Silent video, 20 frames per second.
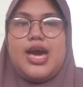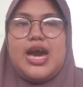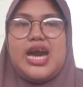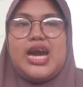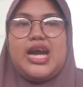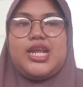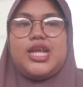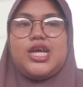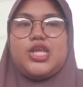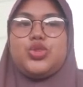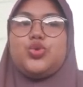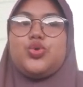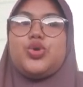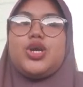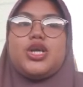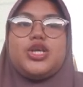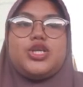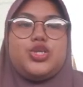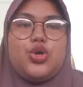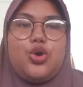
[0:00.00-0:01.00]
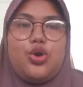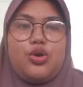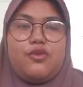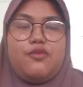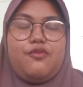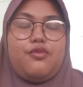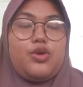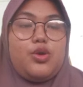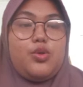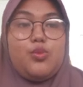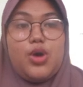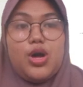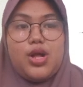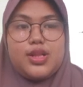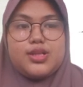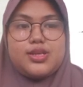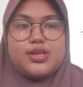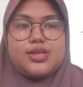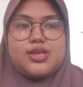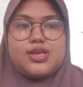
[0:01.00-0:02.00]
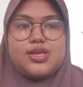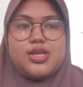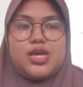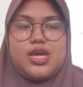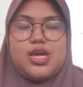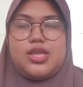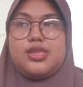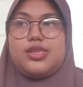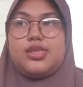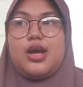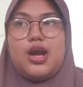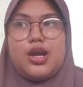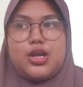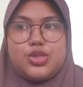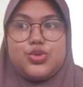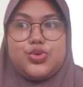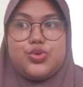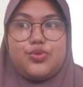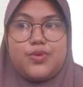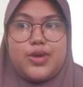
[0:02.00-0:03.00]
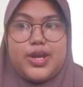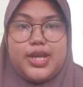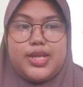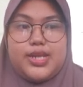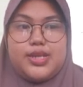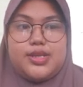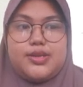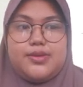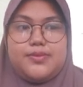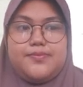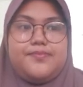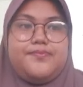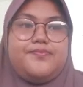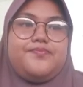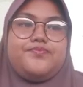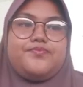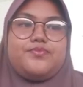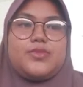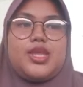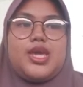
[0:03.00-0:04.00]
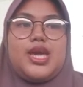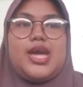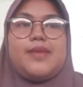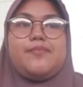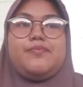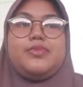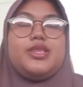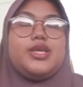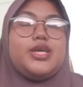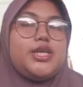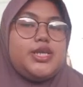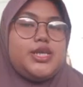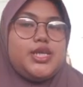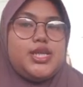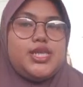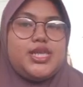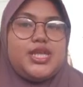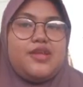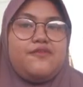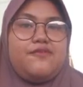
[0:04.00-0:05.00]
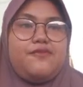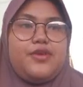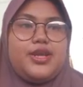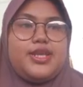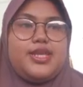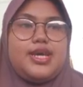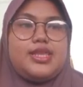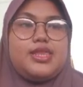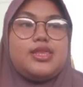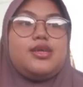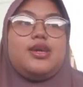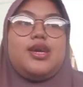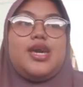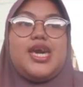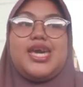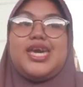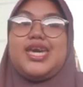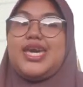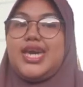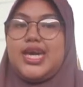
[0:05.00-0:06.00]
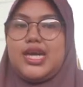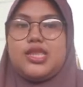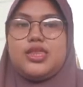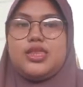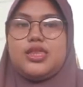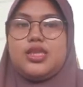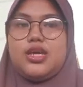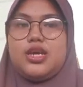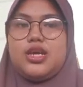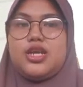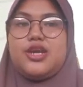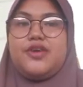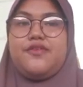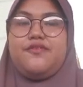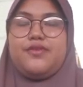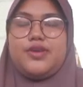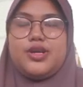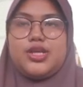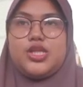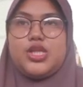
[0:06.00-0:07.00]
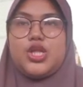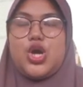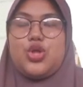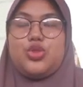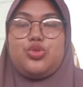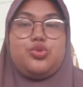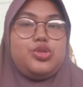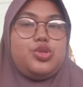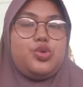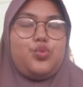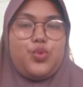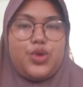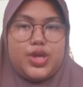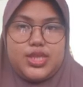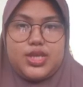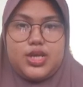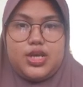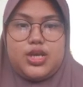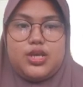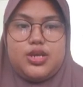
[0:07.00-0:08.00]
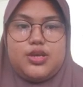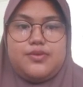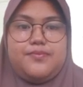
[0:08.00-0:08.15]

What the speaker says: Anna took her dog for a walk. It started to rain. Help learners infer that it refers to the weather.